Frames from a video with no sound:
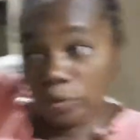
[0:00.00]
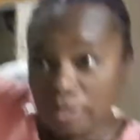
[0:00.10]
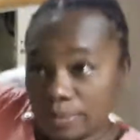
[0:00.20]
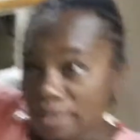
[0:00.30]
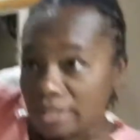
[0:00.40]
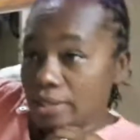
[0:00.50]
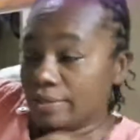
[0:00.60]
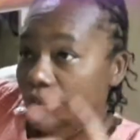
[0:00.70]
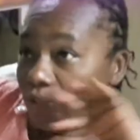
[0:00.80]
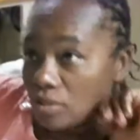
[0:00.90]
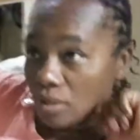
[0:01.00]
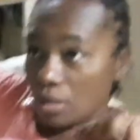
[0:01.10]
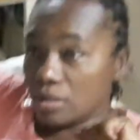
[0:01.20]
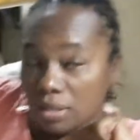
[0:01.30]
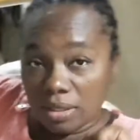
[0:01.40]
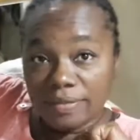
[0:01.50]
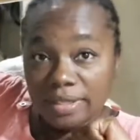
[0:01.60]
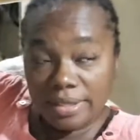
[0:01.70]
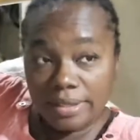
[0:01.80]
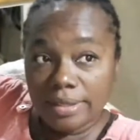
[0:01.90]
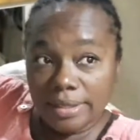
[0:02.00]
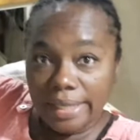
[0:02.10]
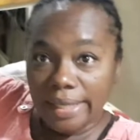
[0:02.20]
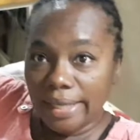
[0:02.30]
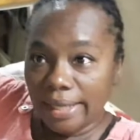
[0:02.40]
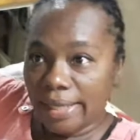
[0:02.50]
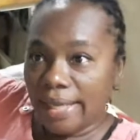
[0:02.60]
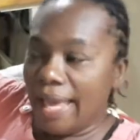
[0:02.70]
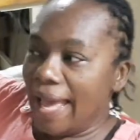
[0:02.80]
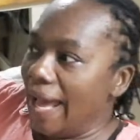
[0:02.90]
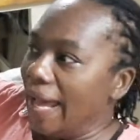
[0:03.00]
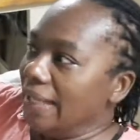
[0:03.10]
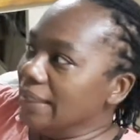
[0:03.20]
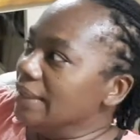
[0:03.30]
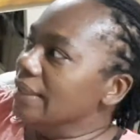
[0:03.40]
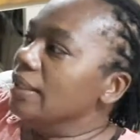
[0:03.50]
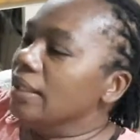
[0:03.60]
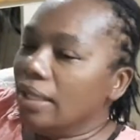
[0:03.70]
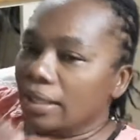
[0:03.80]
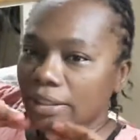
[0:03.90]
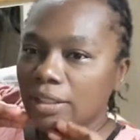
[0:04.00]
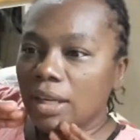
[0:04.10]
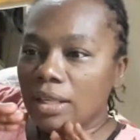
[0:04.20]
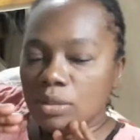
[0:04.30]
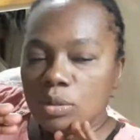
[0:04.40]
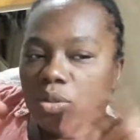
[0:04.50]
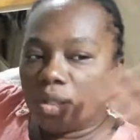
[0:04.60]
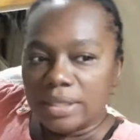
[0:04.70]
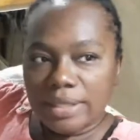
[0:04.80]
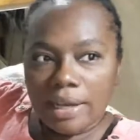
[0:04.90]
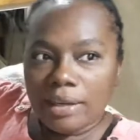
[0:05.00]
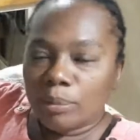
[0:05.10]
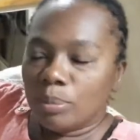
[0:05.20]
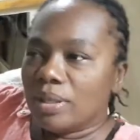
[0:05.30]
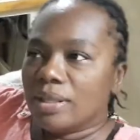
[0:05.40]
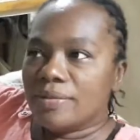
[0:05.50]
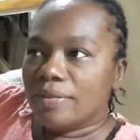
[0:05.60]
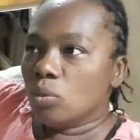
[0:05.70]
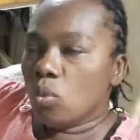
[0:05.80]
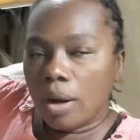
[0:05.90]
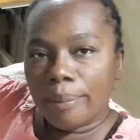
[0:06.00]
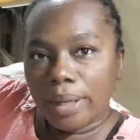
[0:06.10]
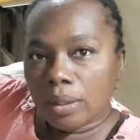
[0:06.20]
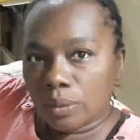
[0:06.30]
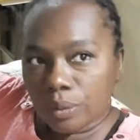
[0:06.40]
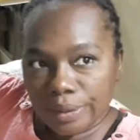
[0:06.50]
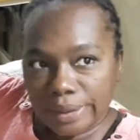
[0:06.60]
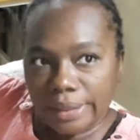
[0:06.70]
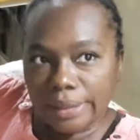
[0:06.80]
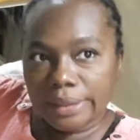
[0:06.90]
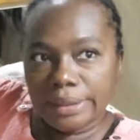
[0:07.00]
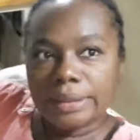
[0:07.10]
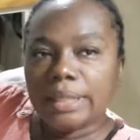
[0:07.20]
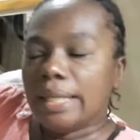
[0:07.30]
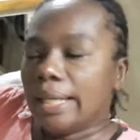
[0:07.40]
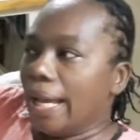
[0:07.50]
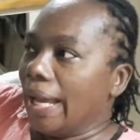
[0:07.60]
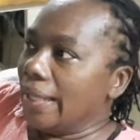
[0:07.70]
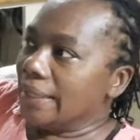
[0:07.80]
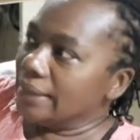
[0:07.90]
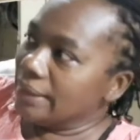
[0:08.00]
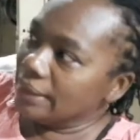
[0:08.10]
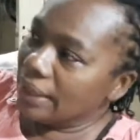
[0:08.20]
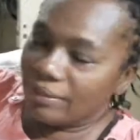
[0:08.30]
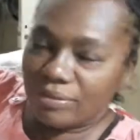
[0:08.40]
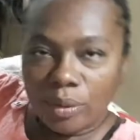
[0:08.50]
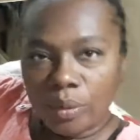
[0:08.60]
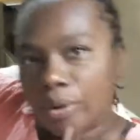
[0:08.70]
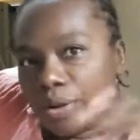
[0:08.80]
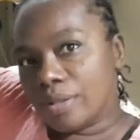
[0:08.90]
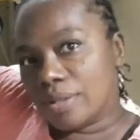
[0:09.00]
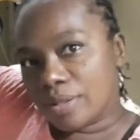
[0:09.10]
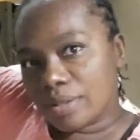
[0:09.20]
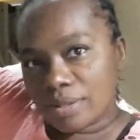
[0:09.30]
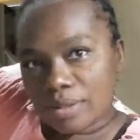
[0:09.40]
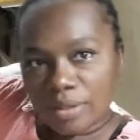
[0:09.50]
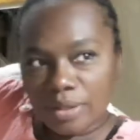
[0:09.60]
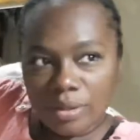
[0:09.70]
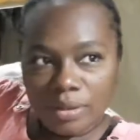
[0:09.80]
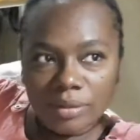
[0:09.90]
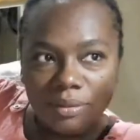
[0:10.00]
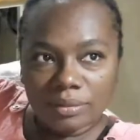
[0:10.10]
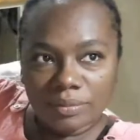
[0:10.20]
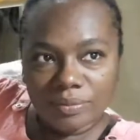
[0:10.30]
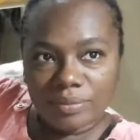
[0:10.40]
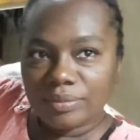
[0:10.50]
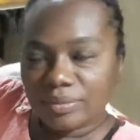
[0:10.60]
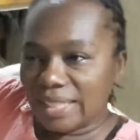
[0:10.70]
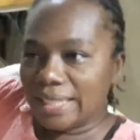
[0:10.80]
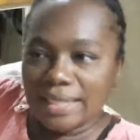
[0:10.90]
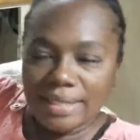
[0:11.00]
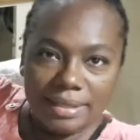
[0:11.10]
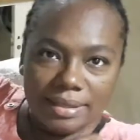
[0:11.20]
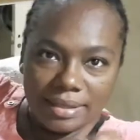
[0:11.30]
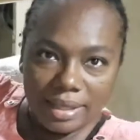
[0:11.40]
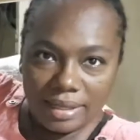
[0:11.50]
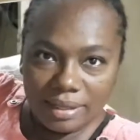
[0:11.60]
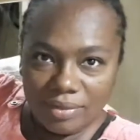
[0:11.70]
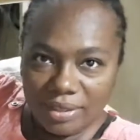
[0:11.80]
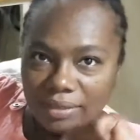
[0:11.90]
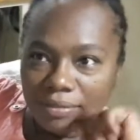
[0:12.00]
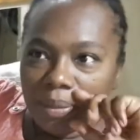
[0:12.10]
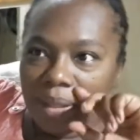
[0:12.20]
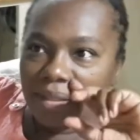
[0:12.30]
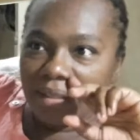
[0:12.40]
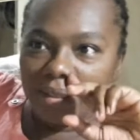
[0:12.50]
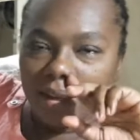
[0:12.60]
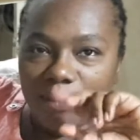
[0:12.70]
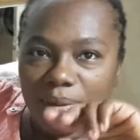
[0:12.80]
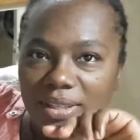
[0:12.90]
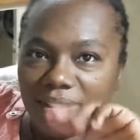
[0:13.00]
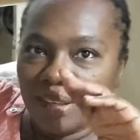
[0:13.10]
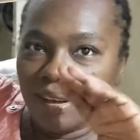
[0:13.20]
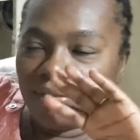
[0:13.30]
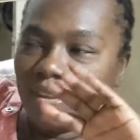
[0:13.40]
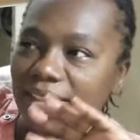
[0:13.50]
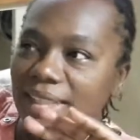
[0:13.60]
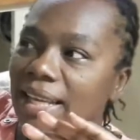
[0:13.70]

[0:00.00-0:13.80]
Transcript: Christmas is for us all to live to see the day, and as usual, try that place feel warm and cozy, and of course, the eating side of it, everybody normally laugh and